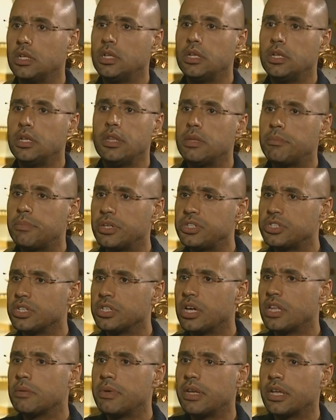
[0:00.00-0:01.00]
The British and
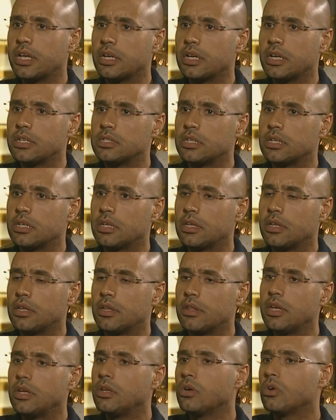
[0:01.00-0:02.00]
the Americans,
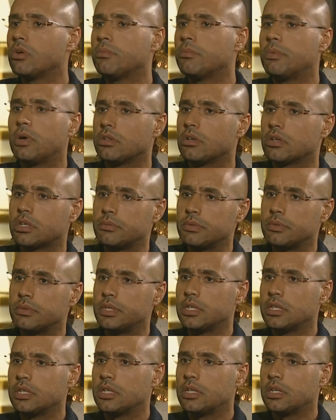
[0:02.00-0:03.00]
they know about Lockerbie.
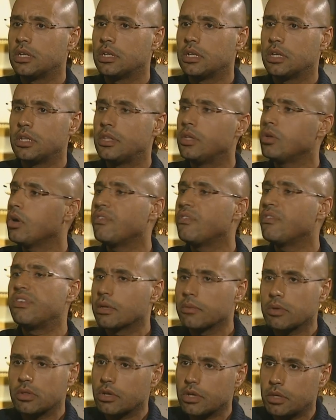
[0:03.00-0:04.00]
They know everything
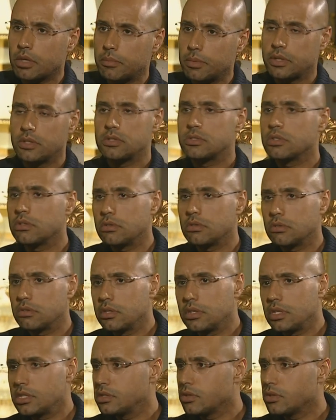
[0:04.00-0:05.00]
about Lockerbie. So
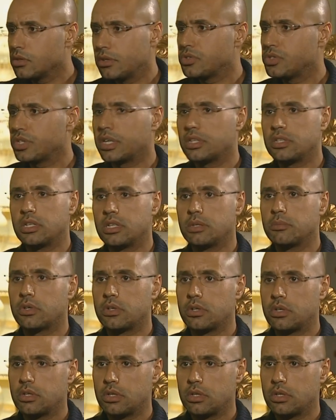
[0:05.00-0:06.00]
there is no secret anymore
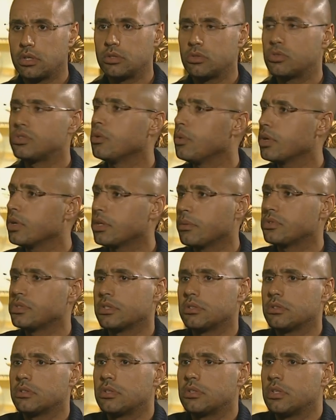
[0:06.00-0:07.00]
to say what was
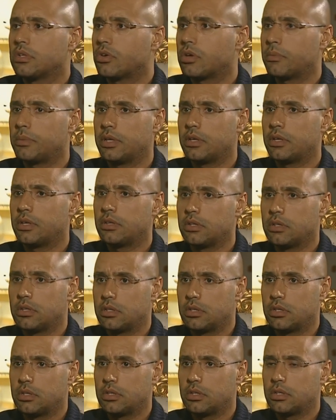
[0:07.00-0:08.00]
Lockerbie.
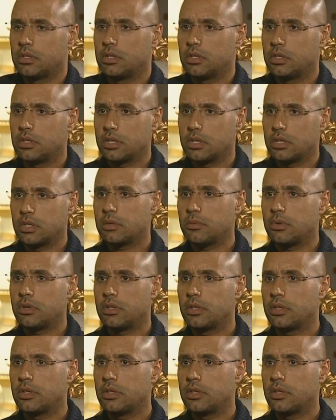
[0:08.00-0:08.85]
Come on.